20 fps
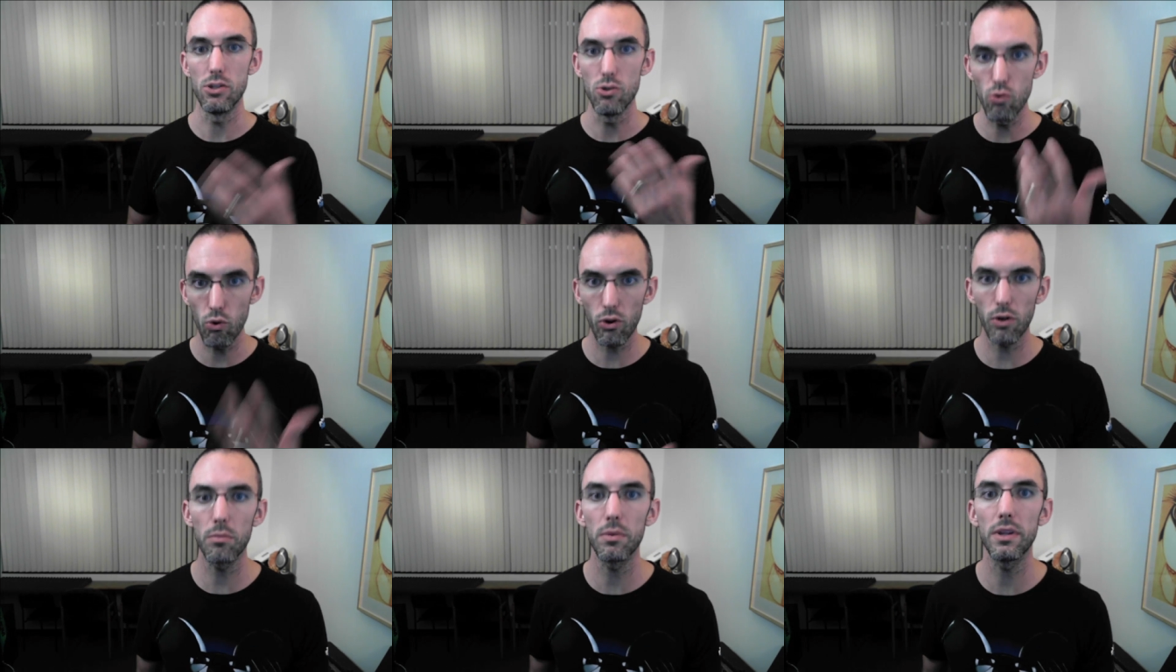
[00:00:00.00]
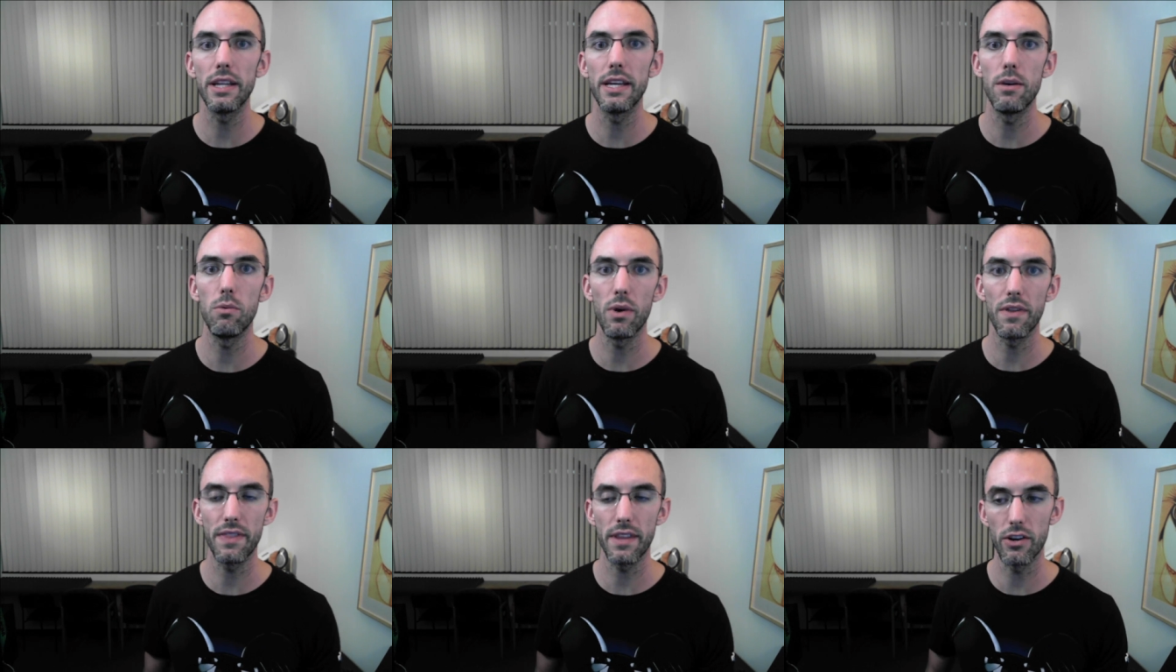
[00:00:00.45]

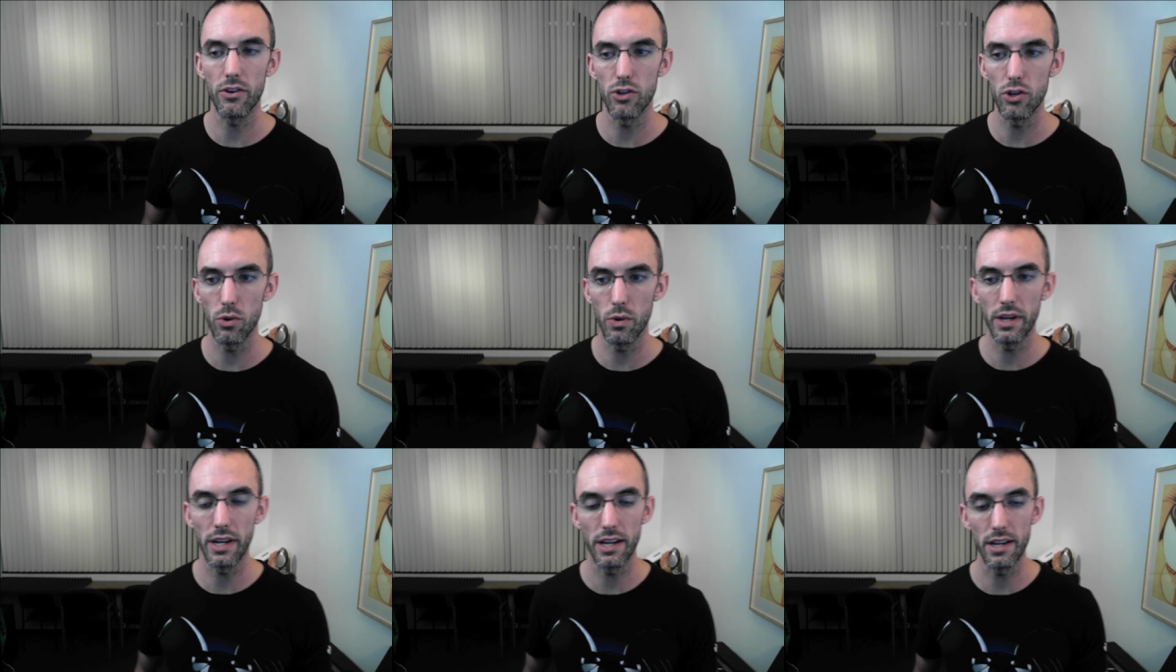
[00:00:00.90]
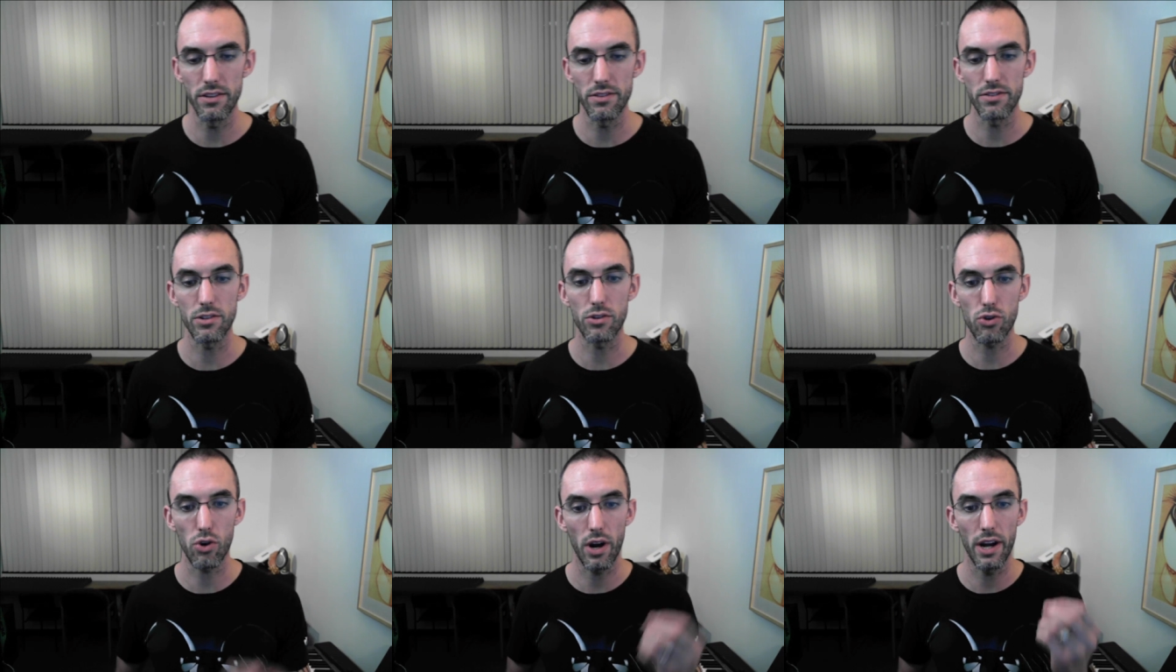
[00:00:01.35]
normally what they're doing
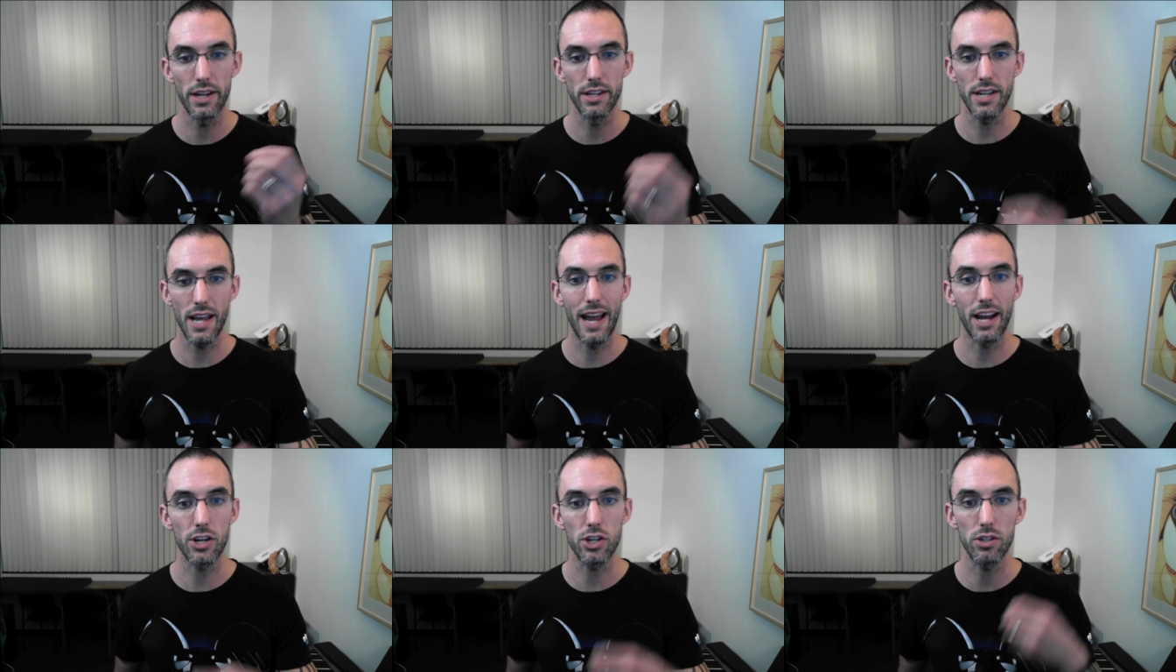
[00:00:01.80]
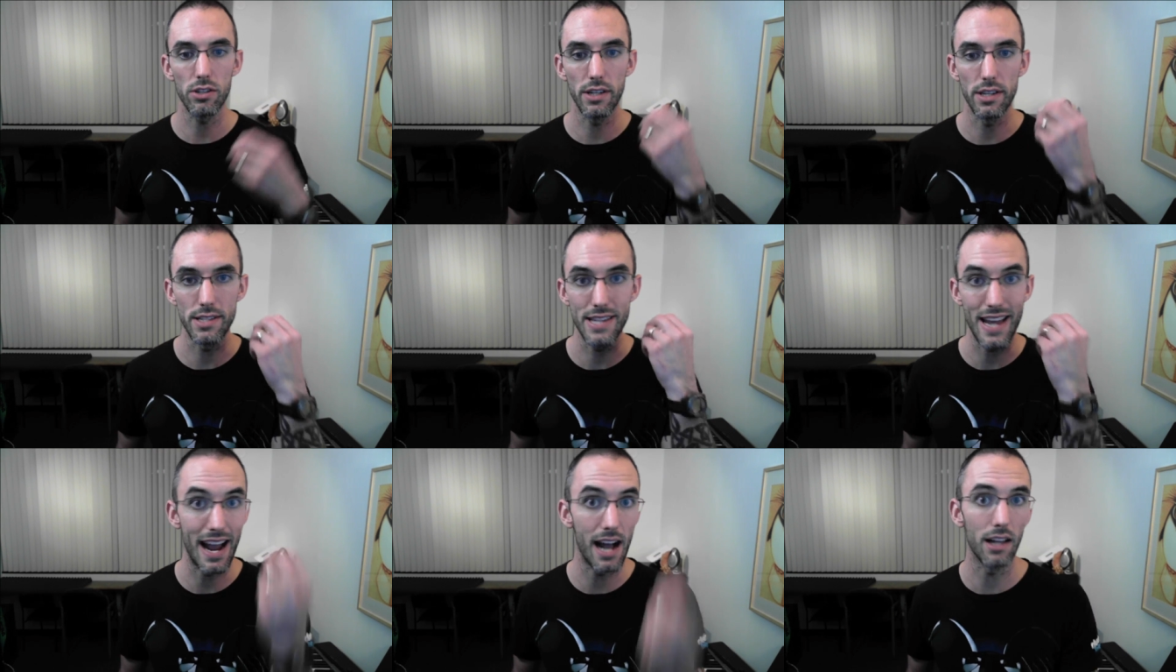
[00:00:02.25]
is trying to
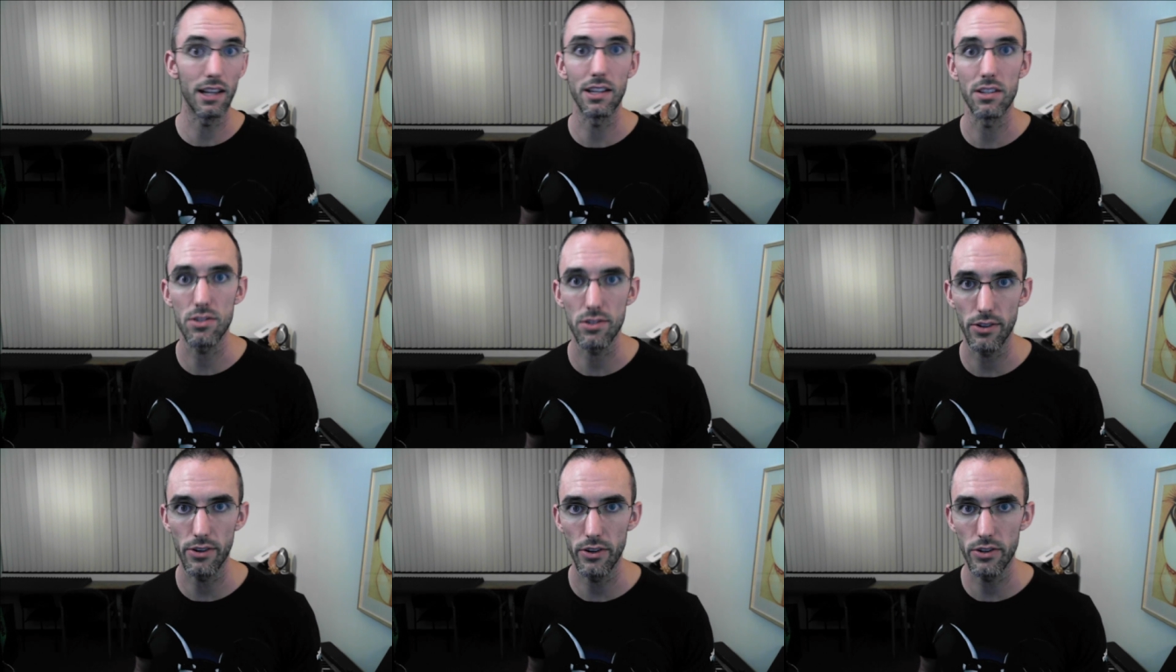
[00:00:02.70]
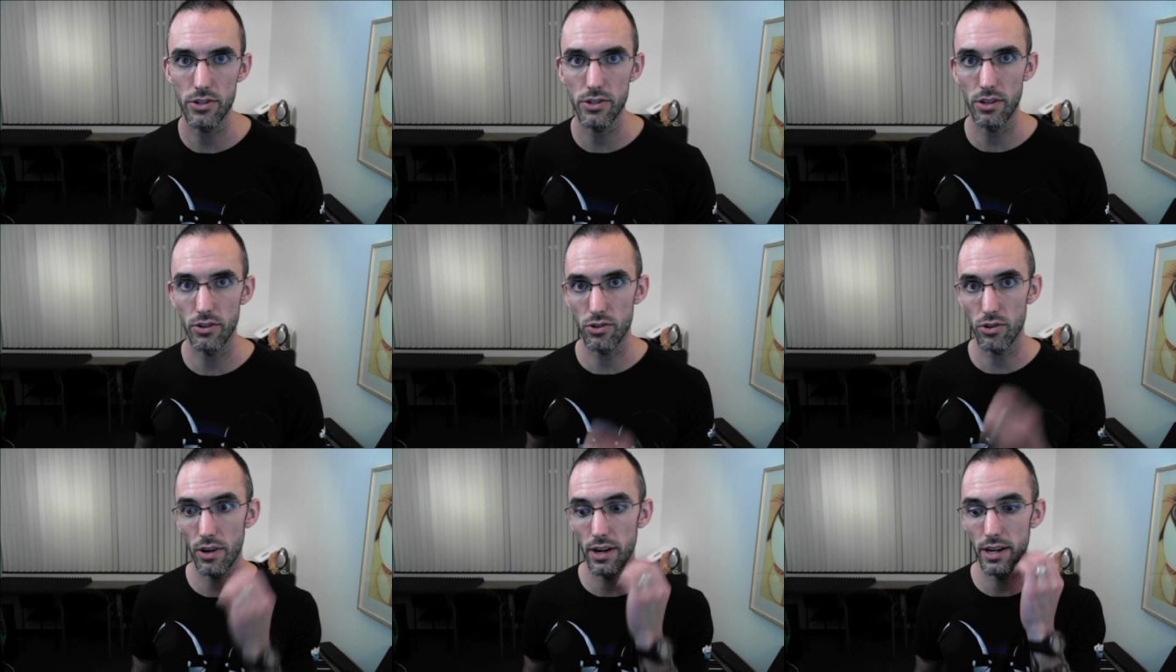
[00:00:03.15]
actually talent
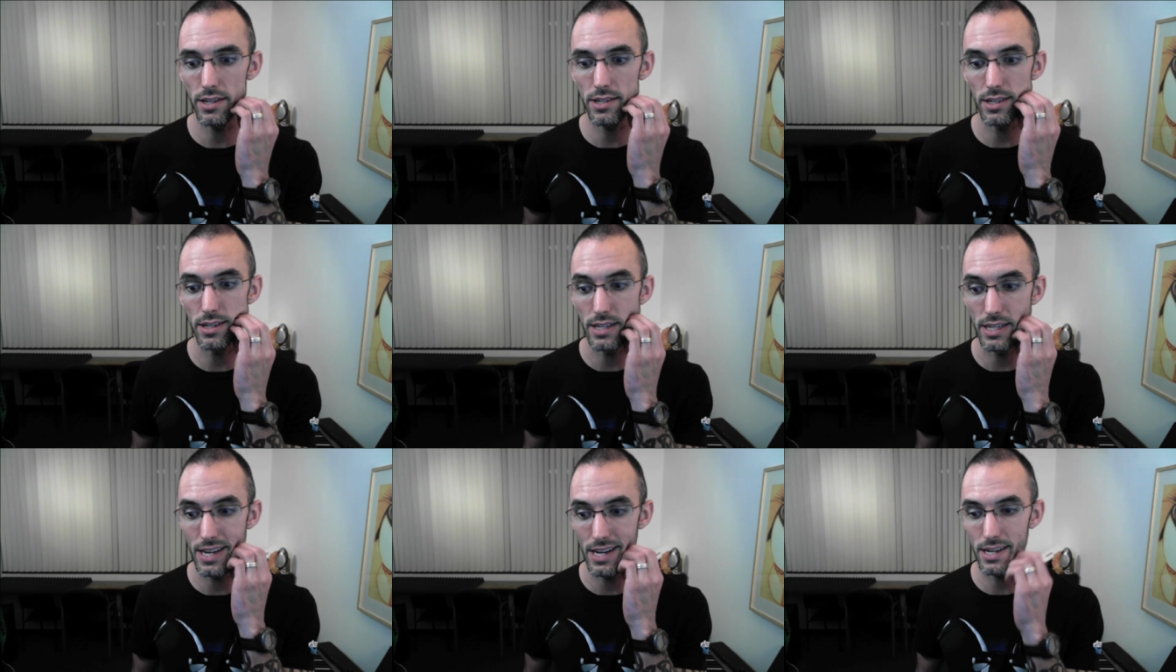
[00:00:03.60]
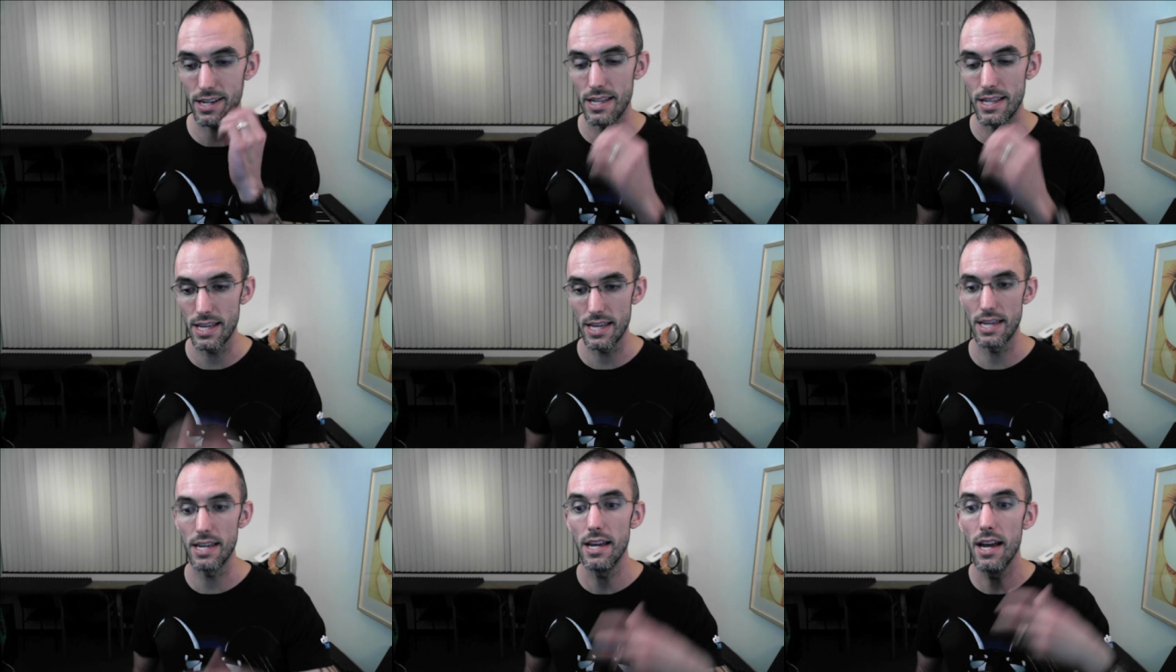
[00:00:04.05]
search. They're trying to
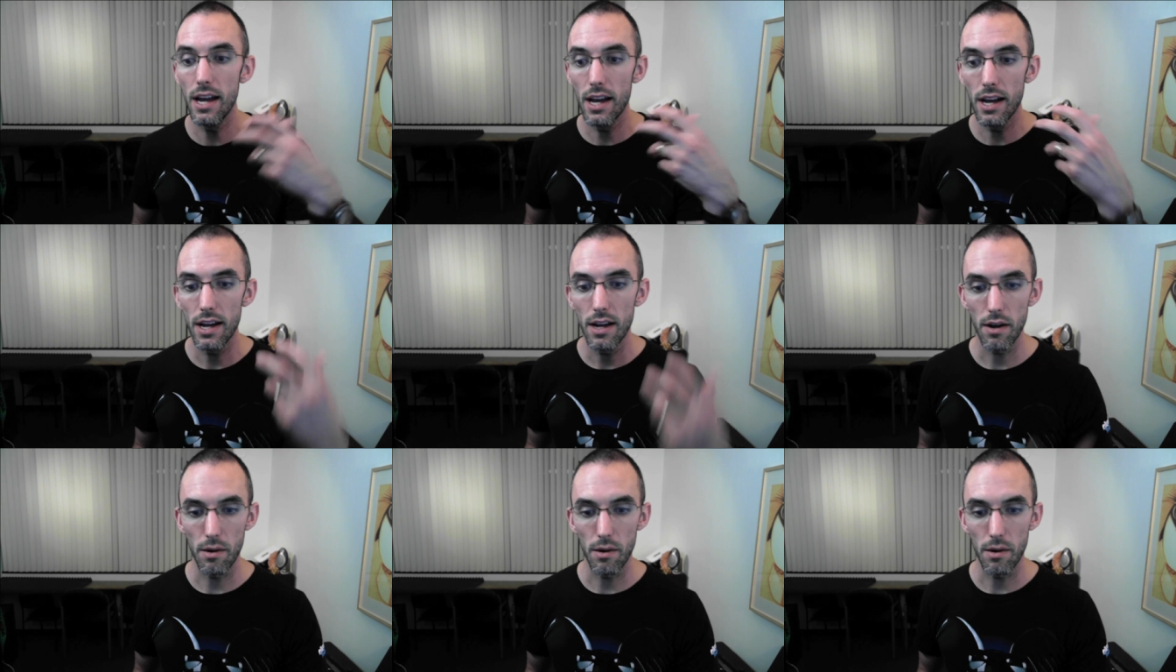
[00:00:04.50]
get the